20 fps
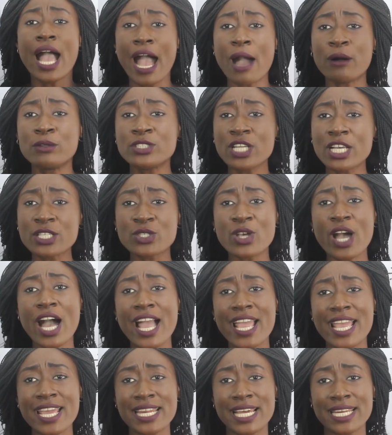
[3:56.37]
I'll just go
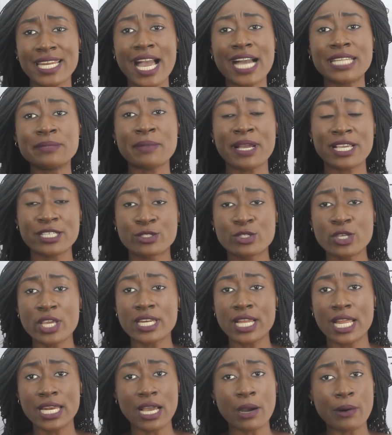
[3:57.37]
ahead and add my
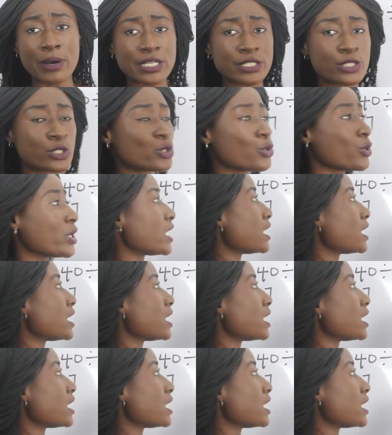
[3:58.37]
sewing allowance to